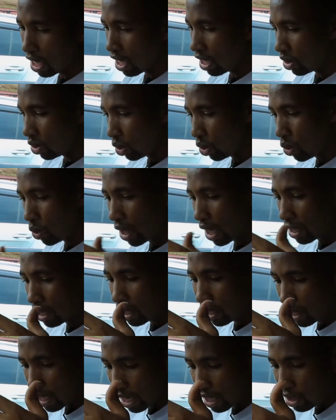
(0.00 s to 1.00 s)
So you can
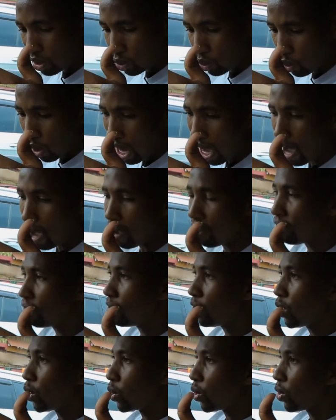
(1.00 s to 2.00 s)
decide to have
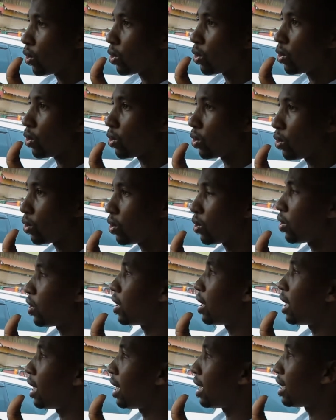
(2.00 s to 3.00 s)
your
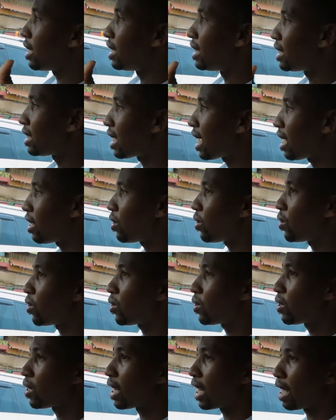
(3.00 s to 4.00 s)

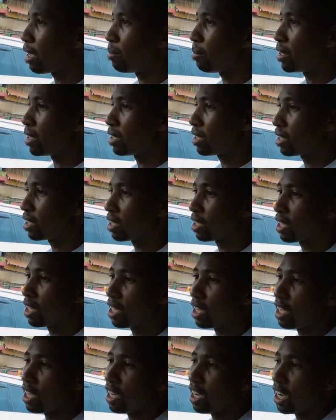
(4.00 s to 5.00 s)
internal climate
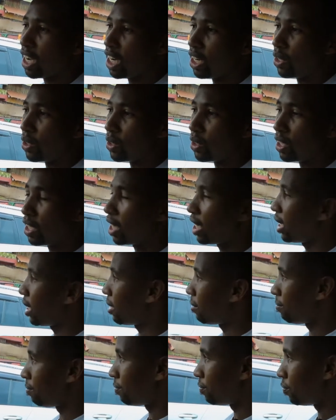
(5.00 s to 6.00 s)
on
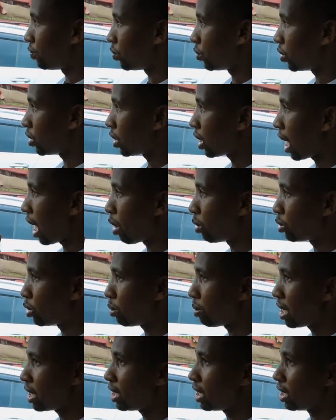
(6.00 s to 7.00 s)

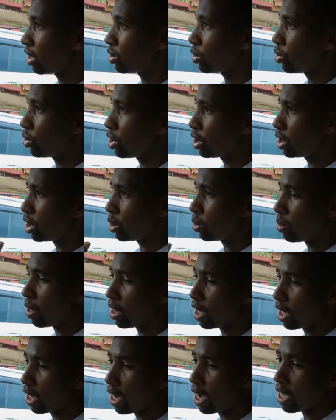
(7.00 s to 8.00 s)
automatic. So this is where
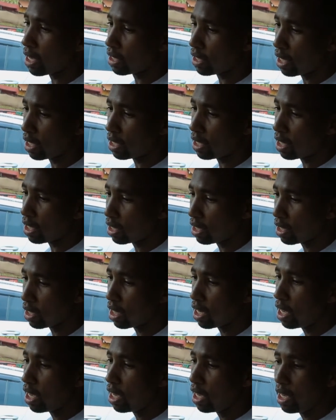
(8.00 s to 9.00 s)
the car senses
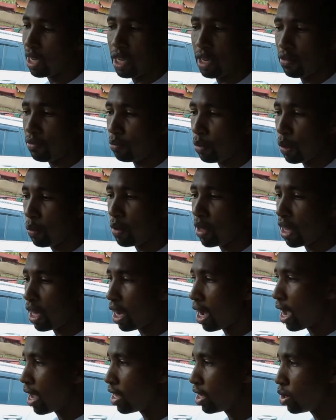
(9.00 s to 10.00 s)
if maybe the
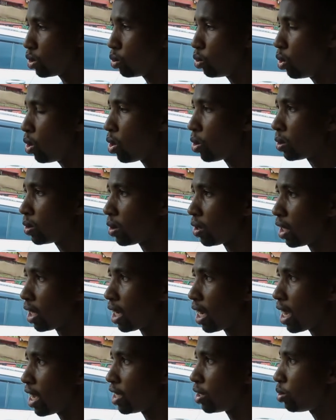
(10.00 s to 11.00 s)
car is too hot or the
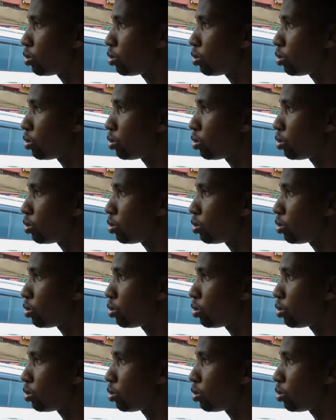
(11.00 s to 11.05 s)
car is